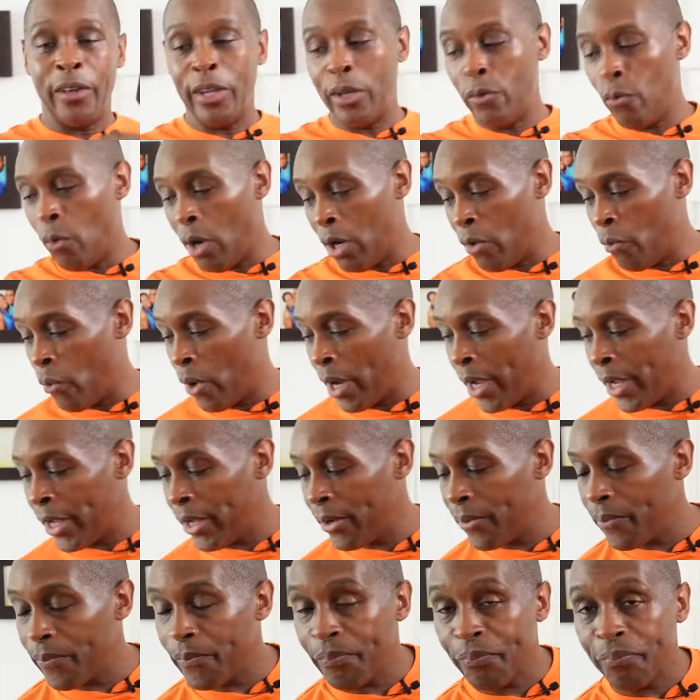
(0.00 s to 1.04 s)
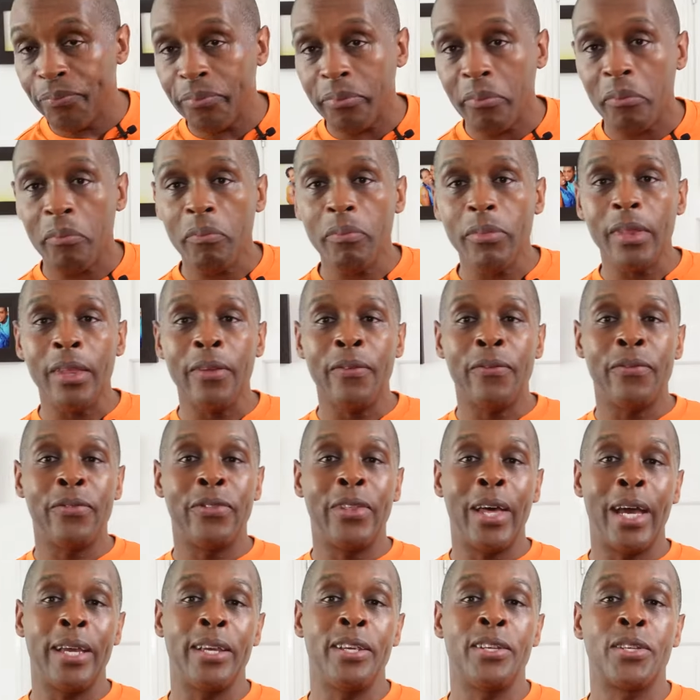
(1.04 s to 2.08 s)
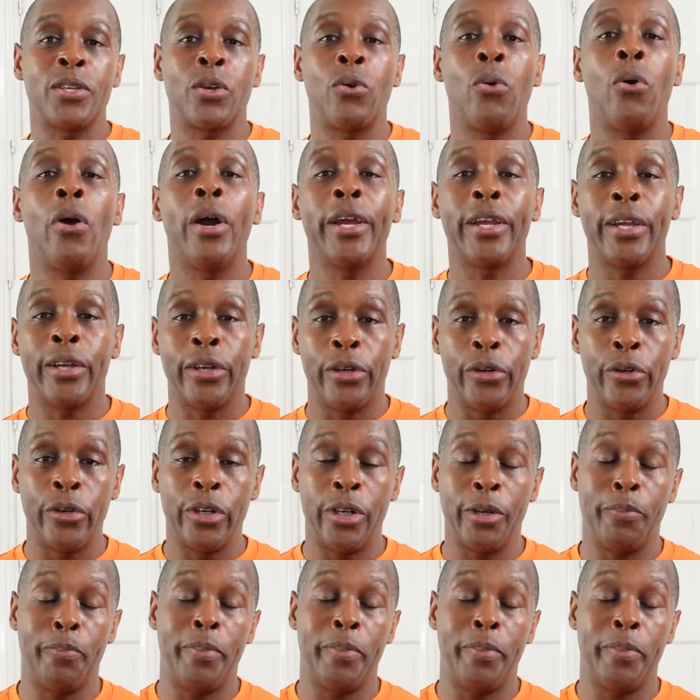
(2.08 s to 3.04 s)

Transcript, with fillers: in one way, that is quite good